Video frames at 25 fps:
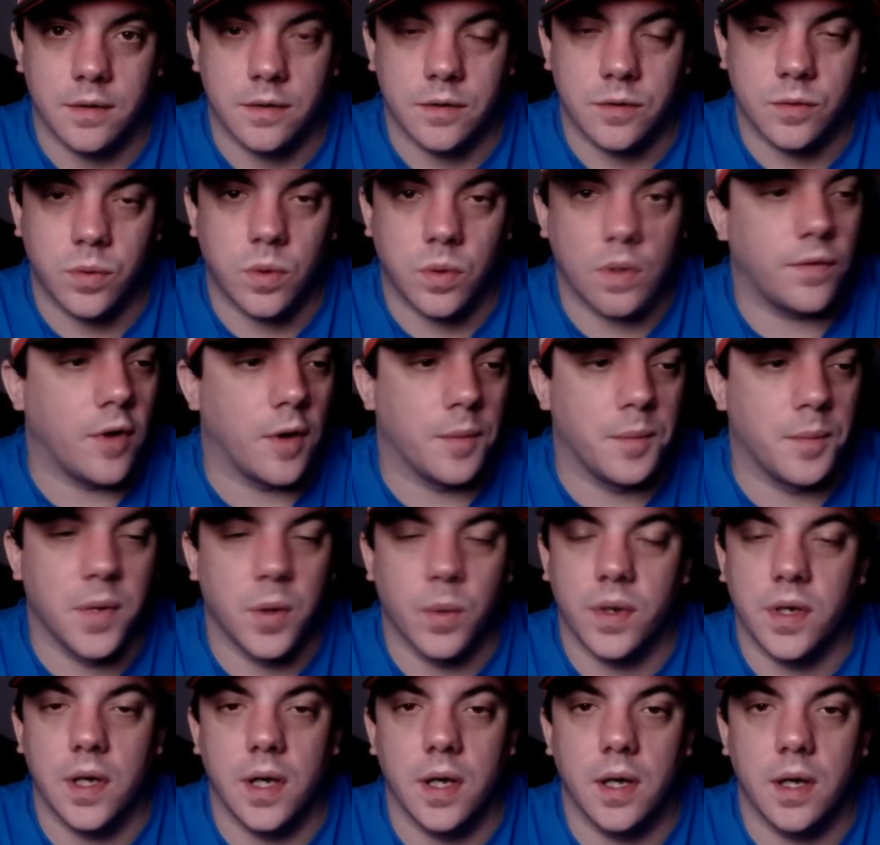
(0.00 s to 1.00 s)
25
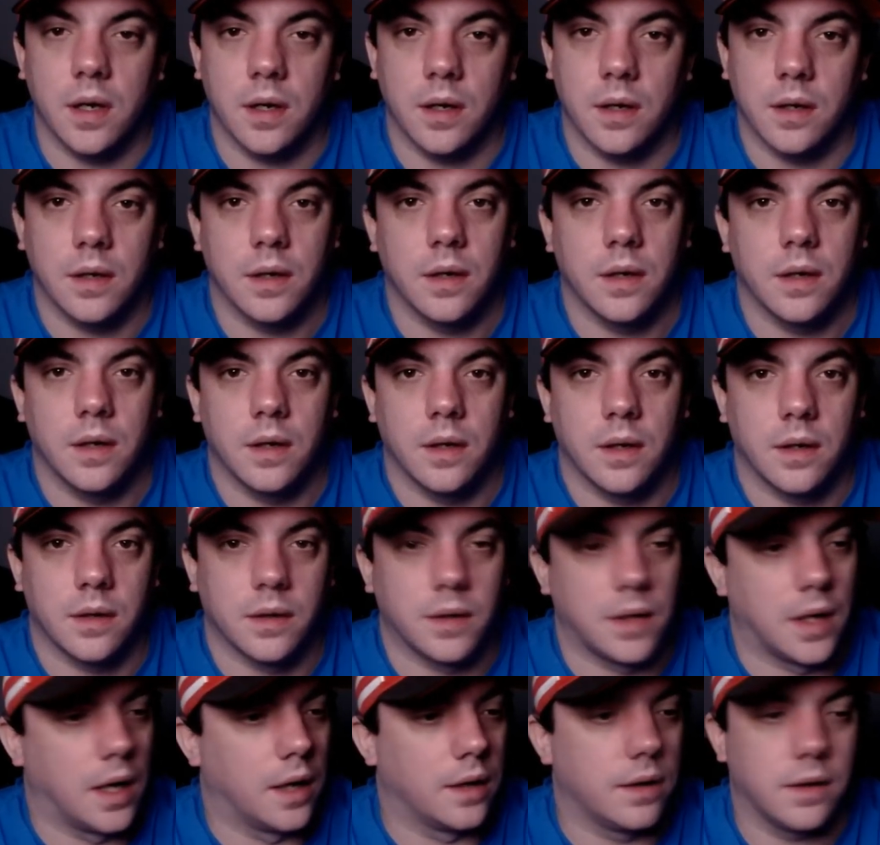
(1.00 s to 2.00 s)
mil a year.
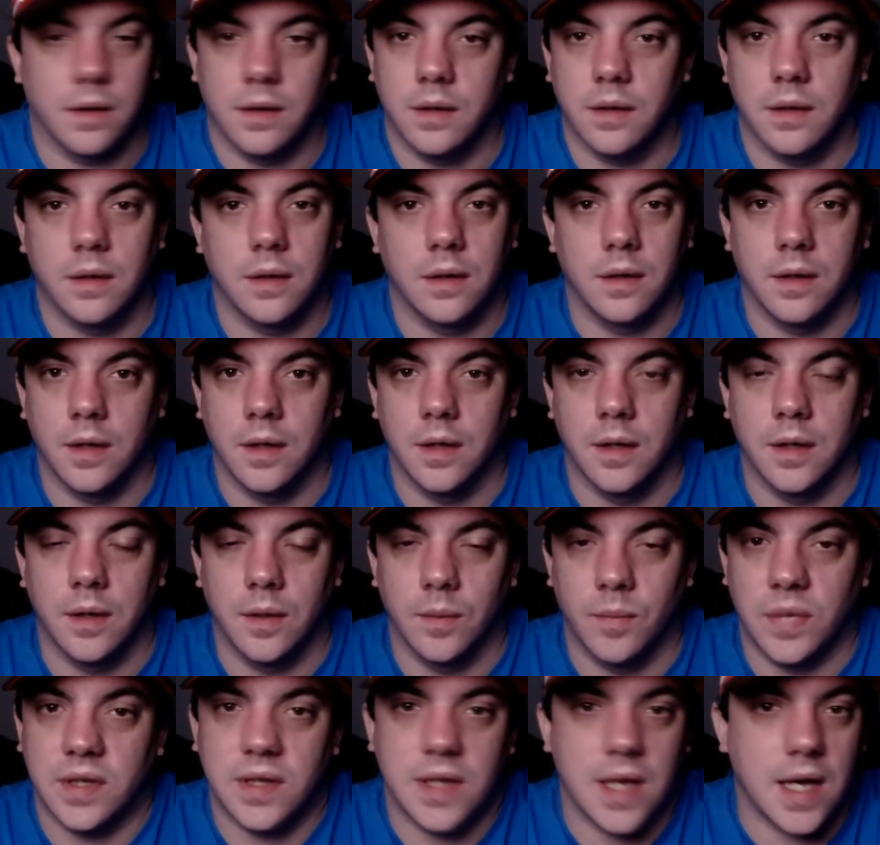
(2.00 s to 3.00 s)
Done.
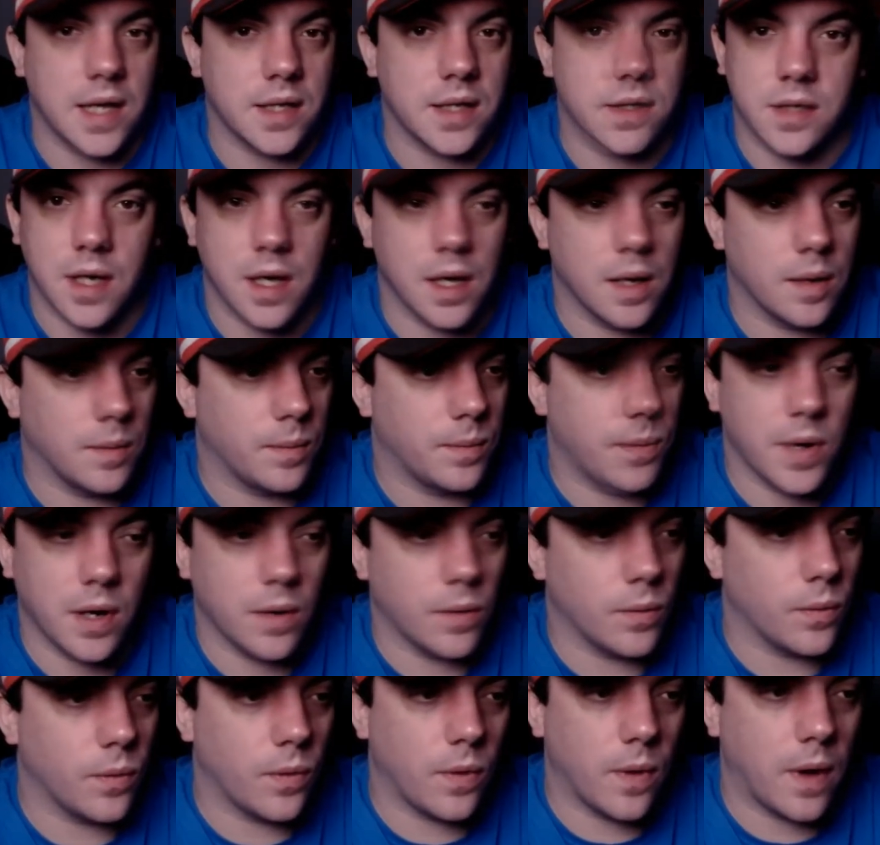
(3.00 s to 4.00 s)
But that's it.
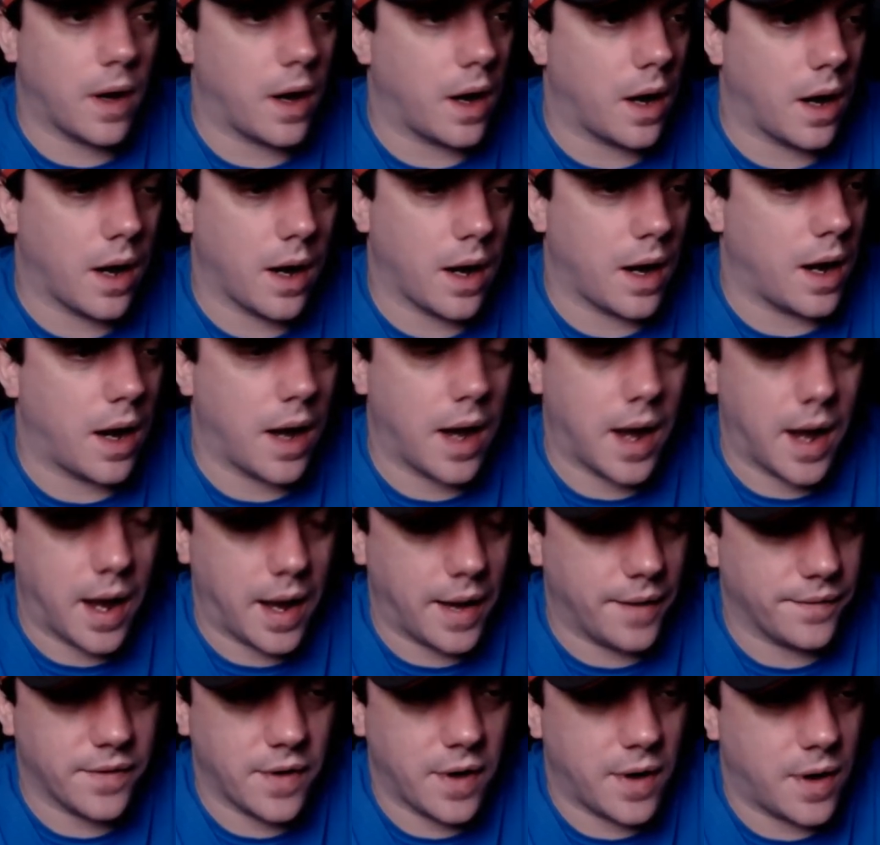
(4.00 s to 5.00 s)
I, I,
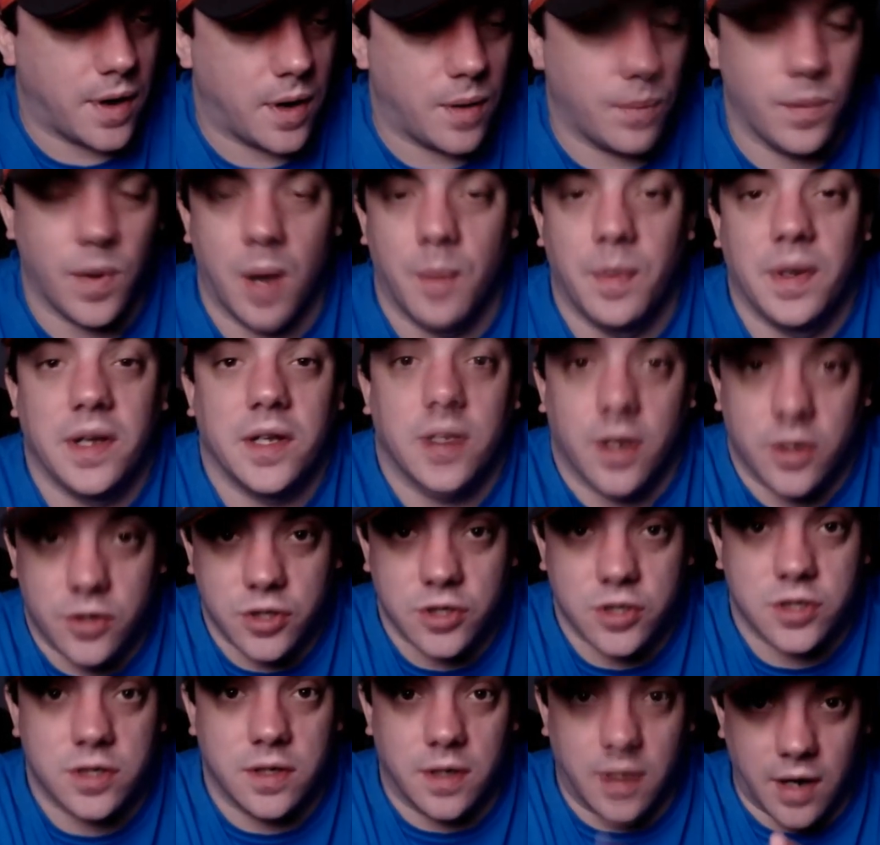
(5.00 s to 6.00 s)
I, I mean,
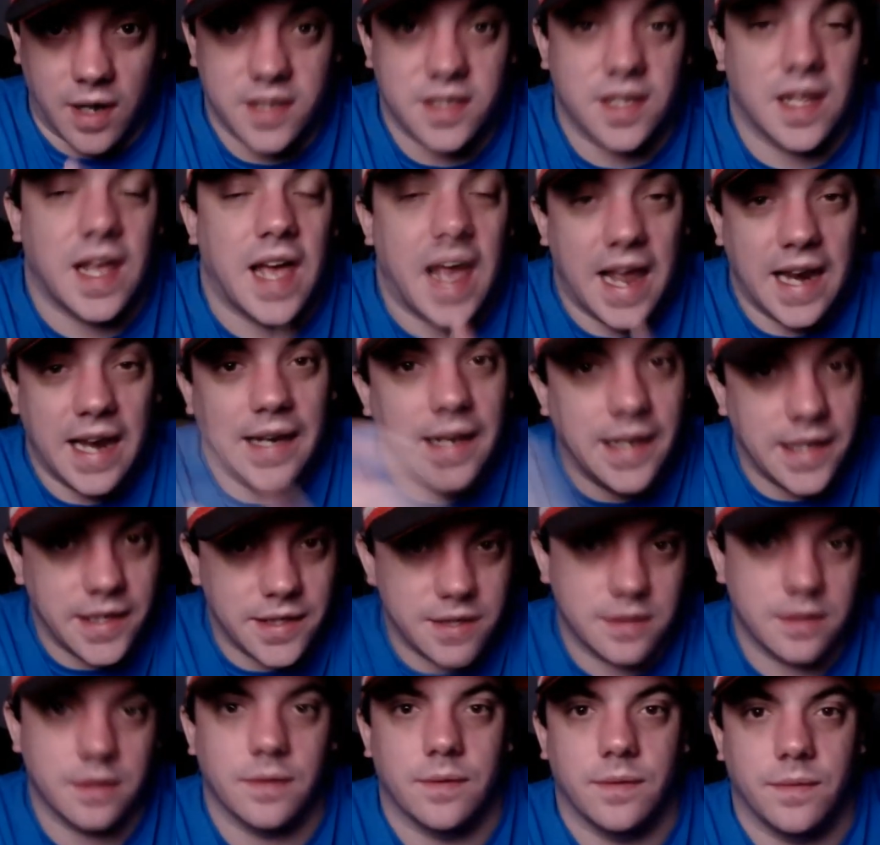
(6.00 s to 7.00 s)
just like I said, at
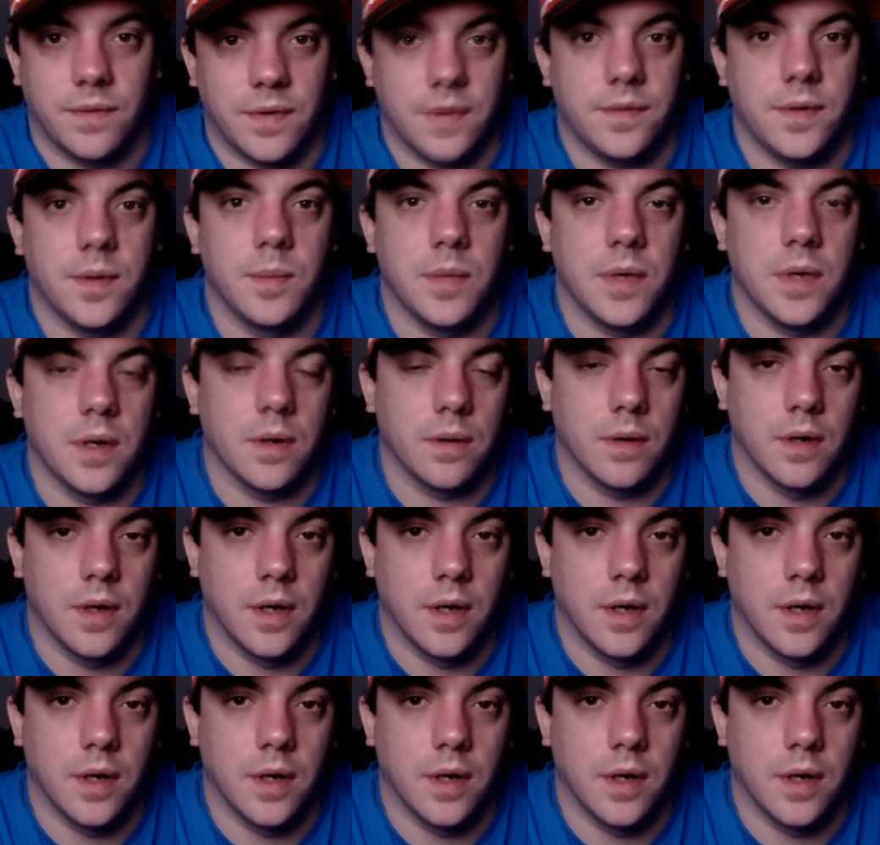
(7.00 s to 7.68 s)
least 50 mil.